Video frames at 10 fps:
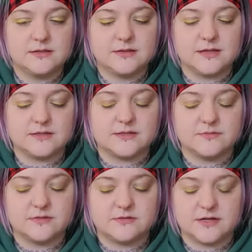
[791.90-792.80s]
get
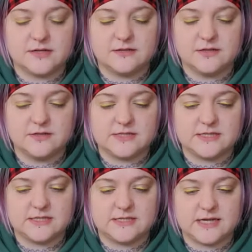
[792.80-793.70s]
some string, use
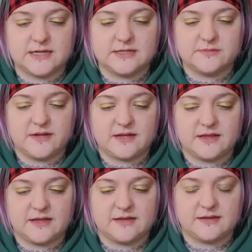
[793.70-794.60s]
this design to make
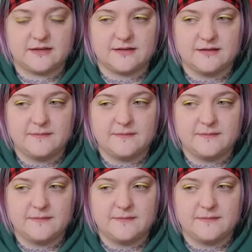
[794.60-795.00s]
like a